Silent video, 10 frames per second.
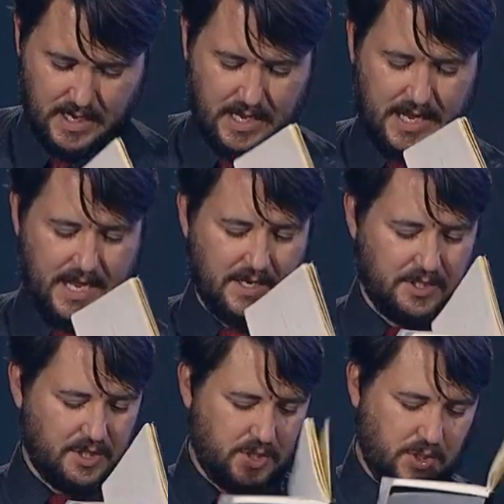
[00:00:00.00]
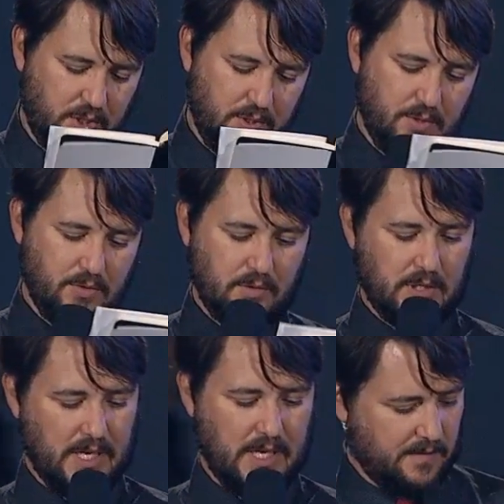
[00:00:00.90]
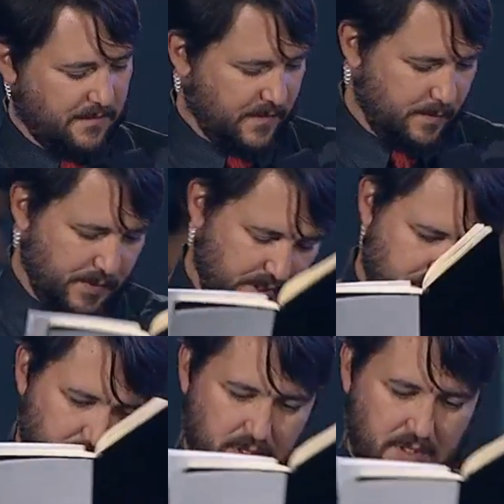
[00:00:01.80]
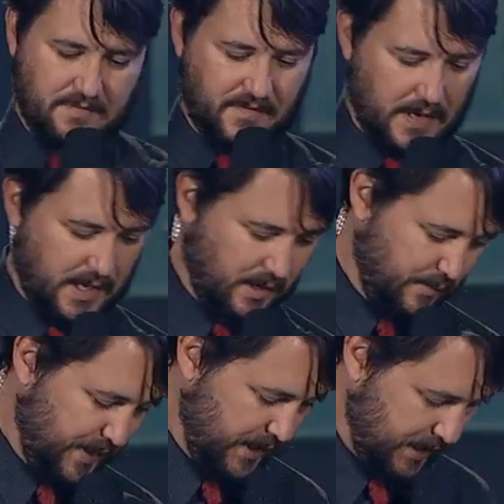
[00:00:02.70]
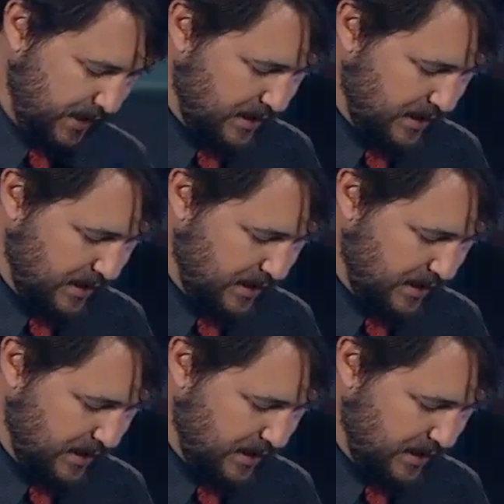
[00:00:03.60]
And it's too late for Blizzard to fire me.